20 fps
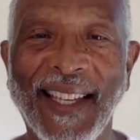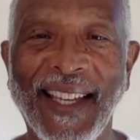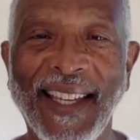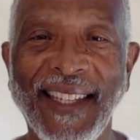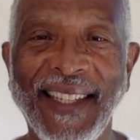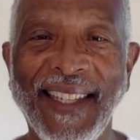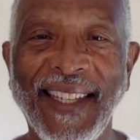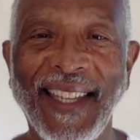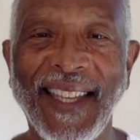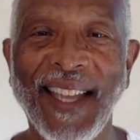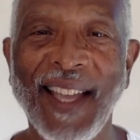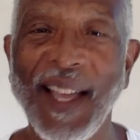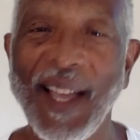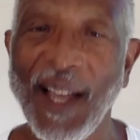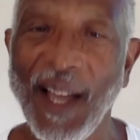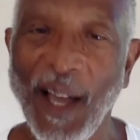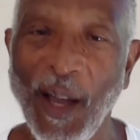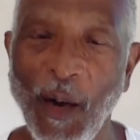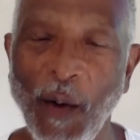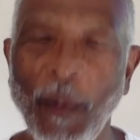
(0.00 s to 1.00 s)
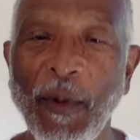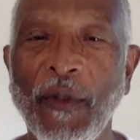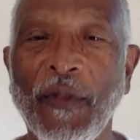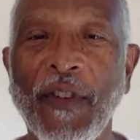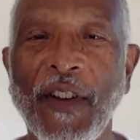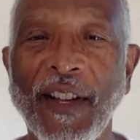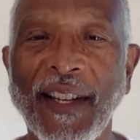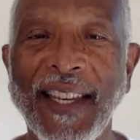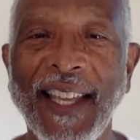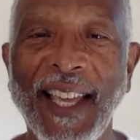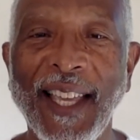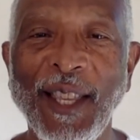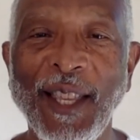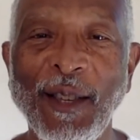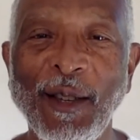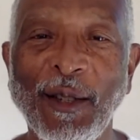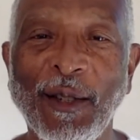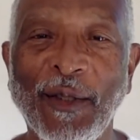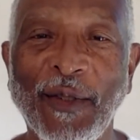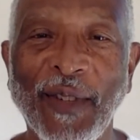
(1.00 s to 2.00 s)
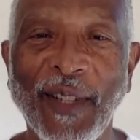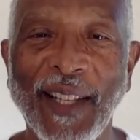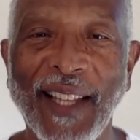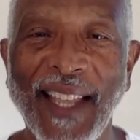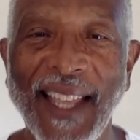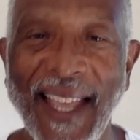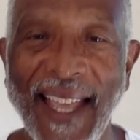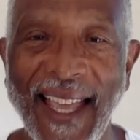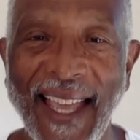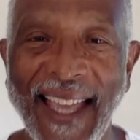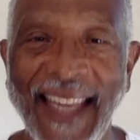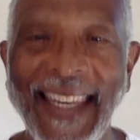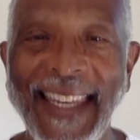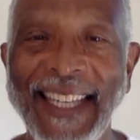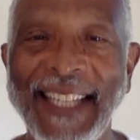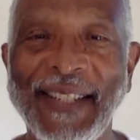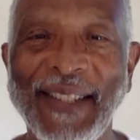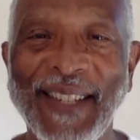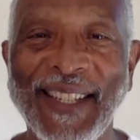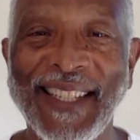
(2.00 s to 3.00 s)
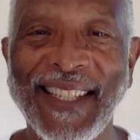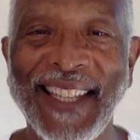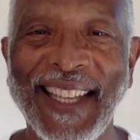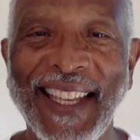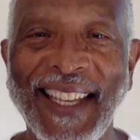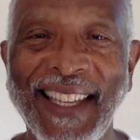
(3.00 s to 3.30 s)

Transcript: ID. I hope you found that useful and interesting.